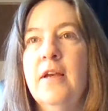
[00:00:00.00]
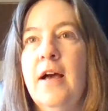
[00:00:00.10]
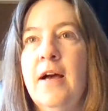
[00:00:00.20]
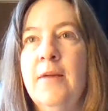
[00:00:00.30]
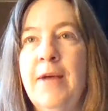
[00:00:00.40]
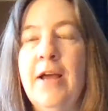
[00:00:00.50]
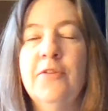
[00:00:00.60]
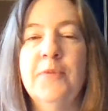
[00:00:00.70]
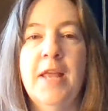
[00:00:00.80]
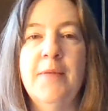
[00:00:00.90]
My
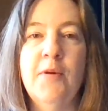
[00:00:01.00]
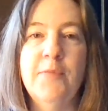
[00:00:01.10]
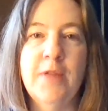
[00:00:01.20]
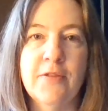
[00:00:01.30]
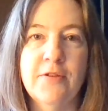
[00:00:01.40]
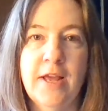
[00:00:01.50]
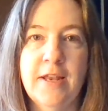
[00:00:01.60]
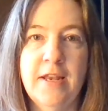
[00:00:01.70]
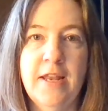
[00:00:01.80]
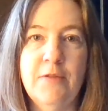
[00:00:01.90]
husband came home the other night
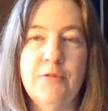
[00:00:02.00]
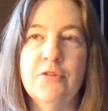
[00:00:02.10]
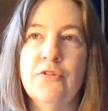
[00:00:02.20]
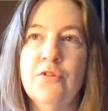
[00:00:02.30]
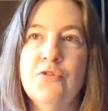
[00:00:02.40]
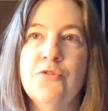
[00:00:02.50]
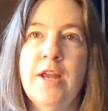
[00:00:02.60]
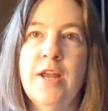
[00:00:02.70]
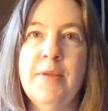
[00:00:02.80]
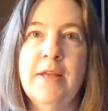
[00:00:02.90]
and he was just so
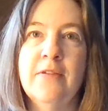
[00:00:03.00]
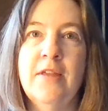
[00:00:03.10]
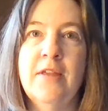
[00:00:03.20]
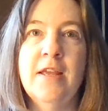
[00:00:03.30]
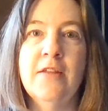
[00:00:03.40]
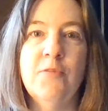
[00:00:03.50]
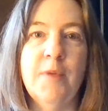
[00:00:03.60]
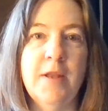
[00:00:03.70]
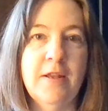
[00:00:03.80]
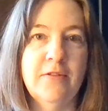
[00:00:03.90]
drained because he had
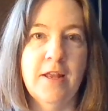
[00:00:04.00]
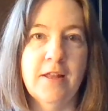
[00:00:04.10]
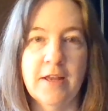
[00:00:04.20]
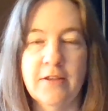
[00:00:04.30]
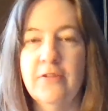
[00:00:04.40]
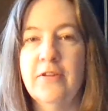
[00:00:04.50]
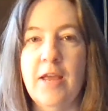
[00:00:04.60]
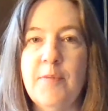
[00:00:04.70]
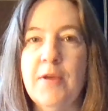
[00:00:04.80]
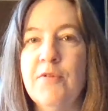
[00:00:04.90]
spent his day like
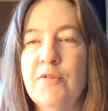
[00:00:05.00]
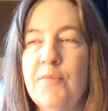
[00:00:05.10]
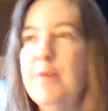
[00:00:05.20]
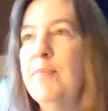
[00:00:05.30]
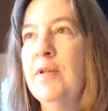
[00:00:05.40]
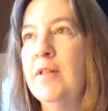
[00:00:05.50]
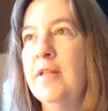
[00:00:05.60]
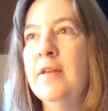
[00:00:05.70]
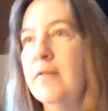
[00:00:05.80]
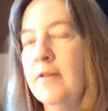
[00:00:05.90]
Skyping with people
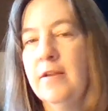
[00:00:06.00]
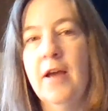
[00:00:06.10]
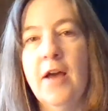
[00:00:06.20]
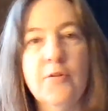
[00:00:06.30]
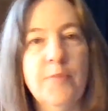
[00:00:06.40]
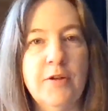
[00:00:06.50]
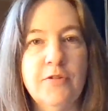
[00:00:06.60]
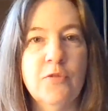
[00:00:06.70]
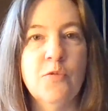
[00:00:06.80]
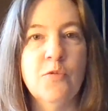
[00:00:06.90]
in other
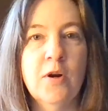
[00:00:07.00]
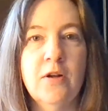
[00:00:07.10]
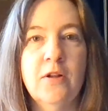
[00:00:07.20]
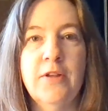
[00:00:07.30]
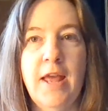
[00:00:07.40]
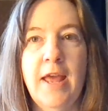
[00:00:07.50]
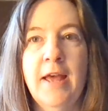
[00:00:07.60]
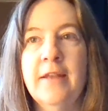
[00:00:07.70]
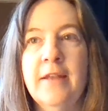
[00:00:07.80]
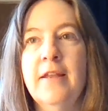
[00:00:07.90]
parts of the world.
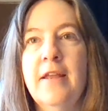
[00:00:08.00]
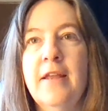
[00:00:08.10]
And,